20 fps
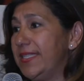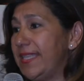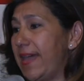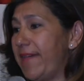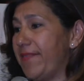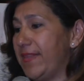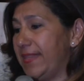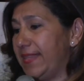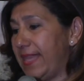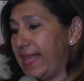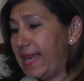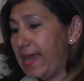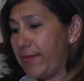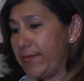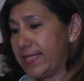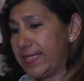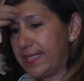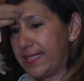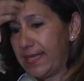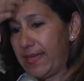7th, and I
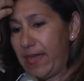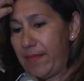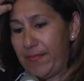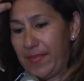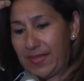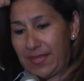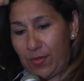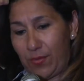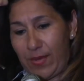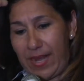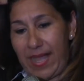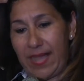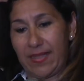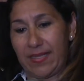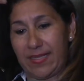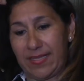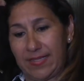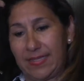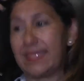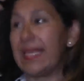was up at the
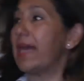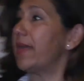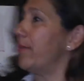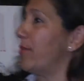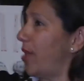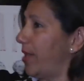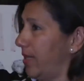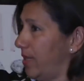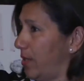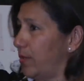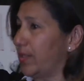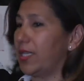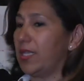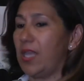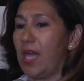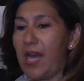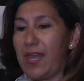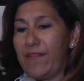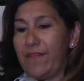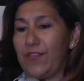rally in Santa Monica with a
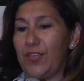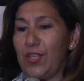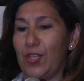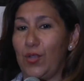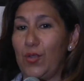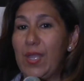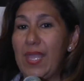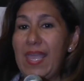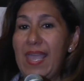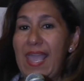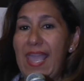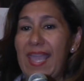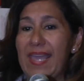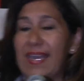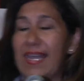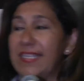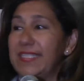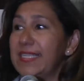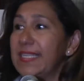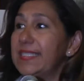lot of you, and
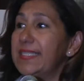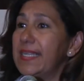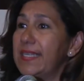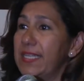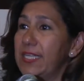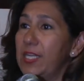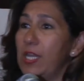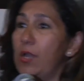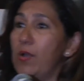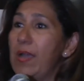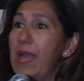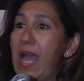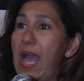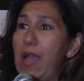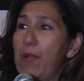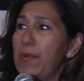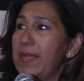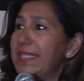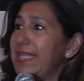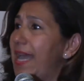I just, you know,
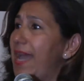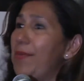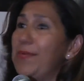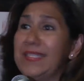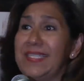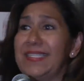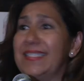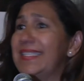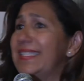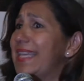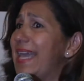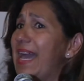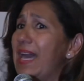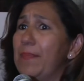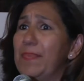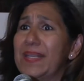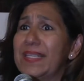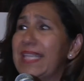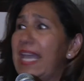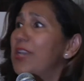I wasn't sad
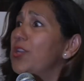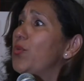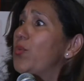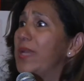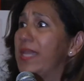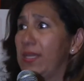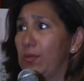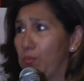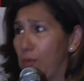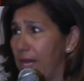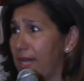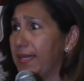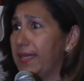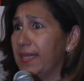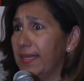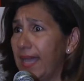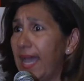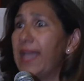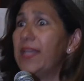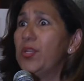because I knew we had
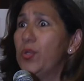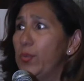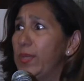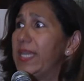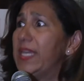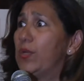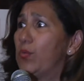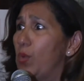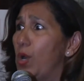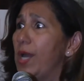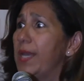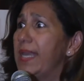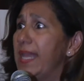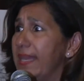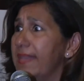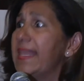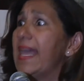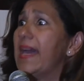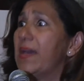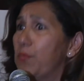won. I knew we had won,
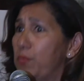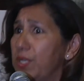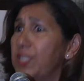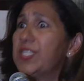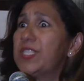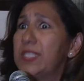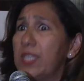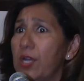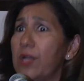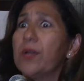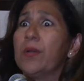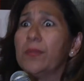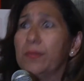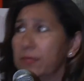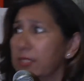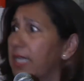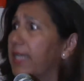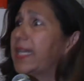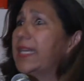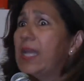and that we're still
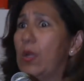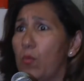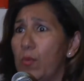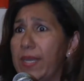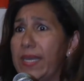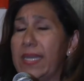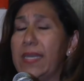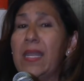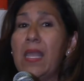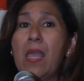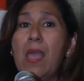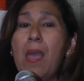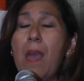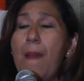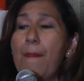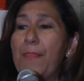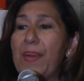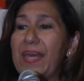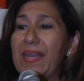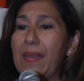looking at winning.
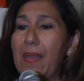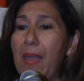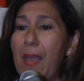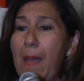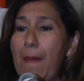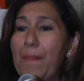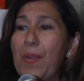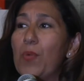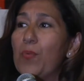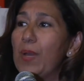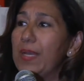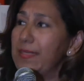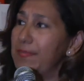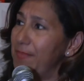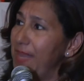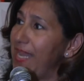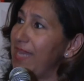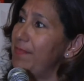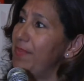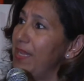But what
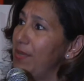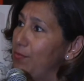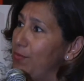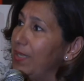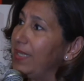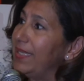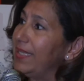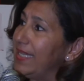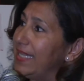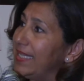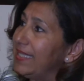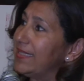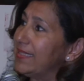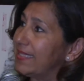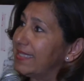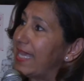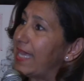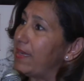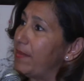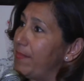made me really
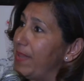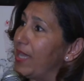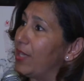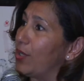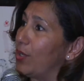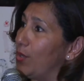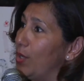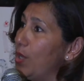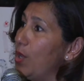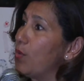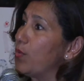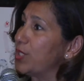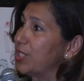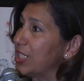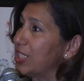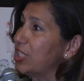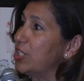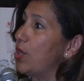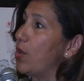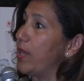sentimental was
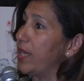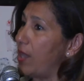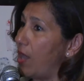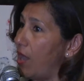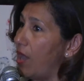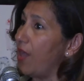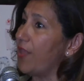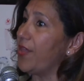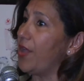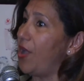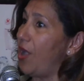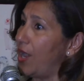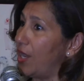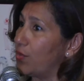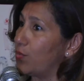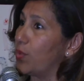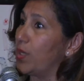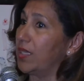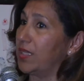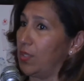just knowing all the hard
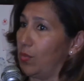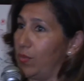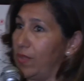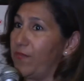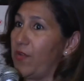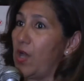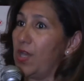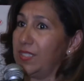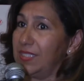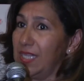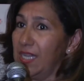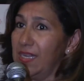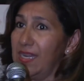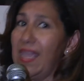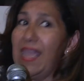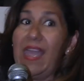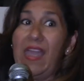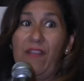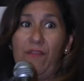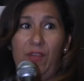work that we've all done,
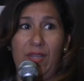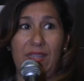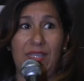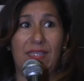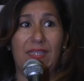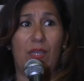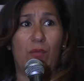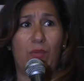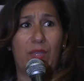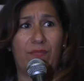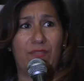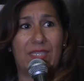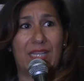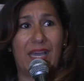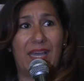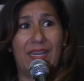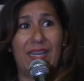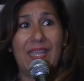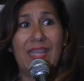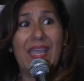everything that we've
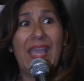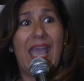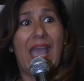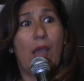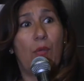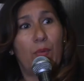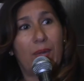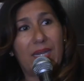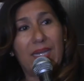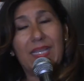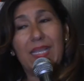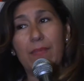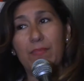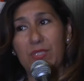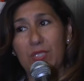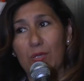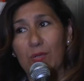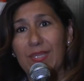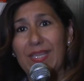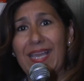done, and we're going to keep
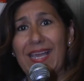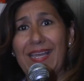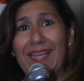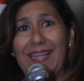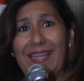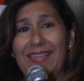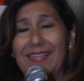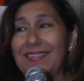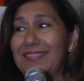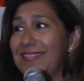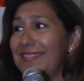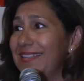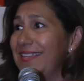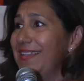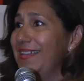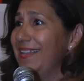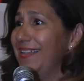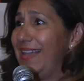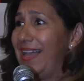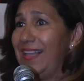doing that, and
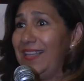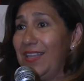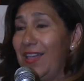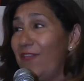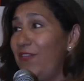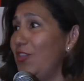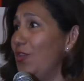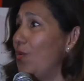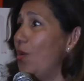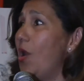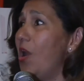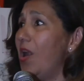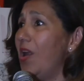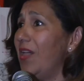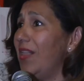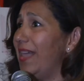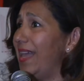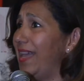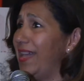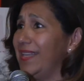I love you
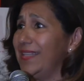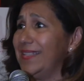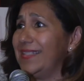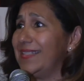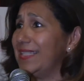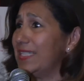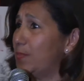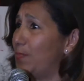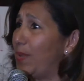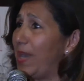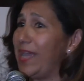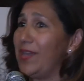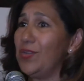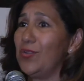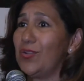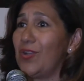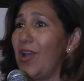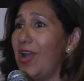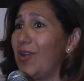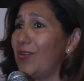all, and this brand
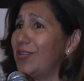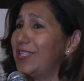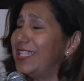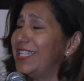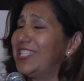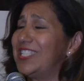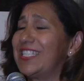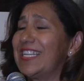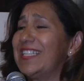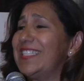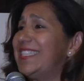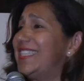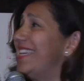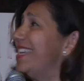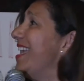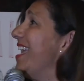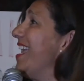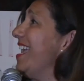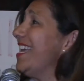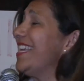new Congress is just
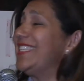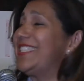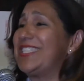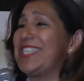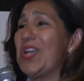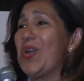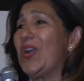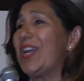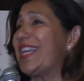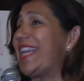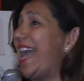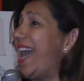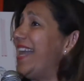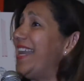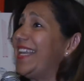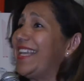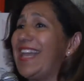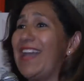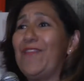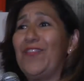the
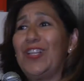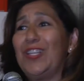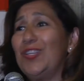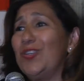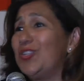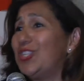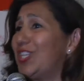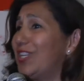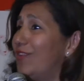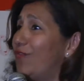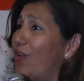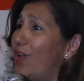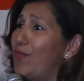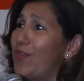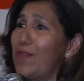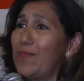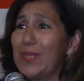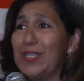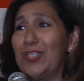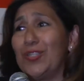organic evolution of what
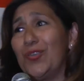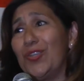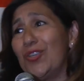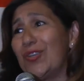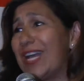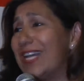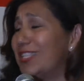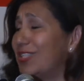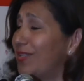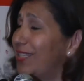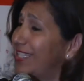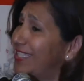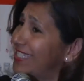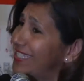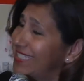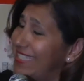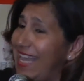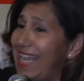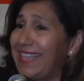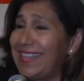we've been doing, you guys. So let's
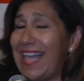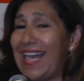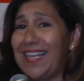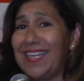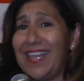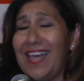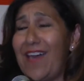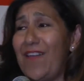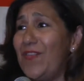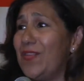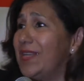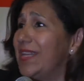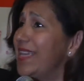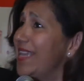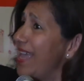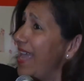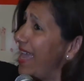just take that love and